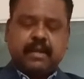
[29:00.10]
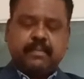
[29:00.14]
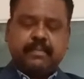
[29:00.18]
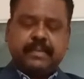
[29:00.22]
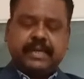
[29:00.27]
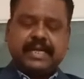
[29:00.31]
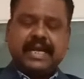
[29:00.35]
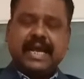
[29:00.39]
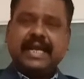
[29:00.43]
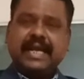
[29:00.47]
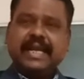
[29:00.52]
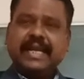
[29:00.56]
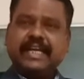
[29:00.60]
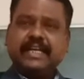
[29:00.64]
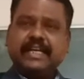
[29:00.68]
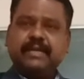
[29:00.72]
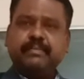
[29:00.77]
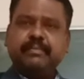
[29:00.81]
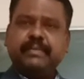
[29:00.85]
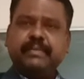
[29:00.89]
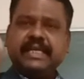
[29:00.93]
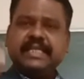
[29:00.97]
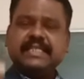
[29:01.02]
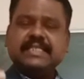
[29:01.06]
Beta, it
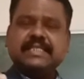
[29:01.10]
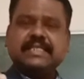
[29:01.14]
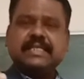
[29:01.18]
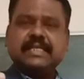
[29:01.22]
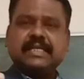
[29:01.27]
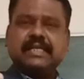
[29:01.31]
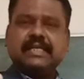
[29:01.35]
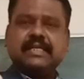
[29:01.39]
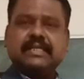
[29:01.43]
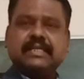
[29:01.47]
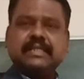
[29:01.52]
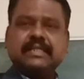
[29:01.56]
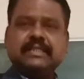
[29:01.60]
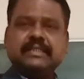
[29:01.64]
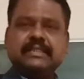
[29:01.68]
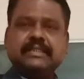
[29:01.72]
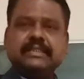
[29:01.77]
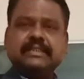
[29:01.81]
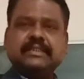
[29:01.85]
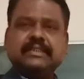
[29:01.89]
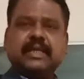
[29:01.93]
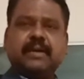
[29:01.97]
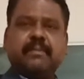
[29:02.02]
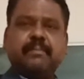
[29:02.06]
means
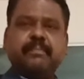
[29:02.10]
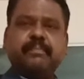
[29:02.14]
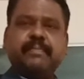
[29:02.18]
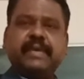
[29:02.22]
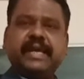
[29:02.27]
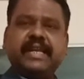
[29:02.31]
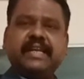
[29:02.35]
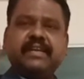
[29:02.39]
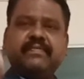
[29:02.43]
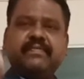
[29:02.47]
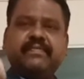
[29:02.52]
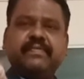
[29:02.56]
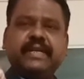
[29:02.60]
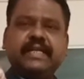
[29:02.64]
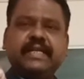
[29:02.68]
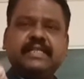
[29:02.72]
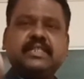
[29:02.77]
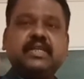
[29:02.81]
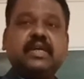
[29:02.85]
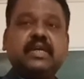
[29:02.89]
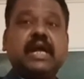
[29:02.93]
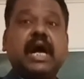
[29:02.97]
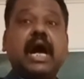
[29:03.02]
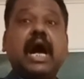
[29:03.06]
some
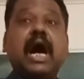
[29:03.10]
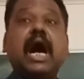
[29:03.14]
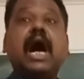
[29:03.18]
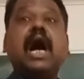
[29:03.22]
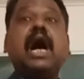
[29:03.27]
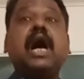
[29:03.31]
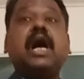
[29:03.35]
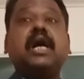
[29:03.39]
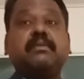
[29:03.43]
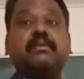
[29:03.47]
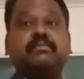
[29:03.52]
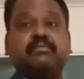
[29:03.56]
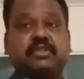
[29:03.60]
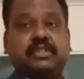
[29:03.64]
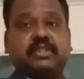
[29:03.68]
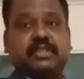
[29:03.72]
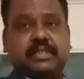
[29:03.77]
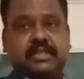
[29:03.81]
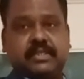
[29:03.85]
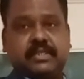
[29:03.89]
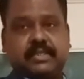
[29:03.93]
benefits or harms.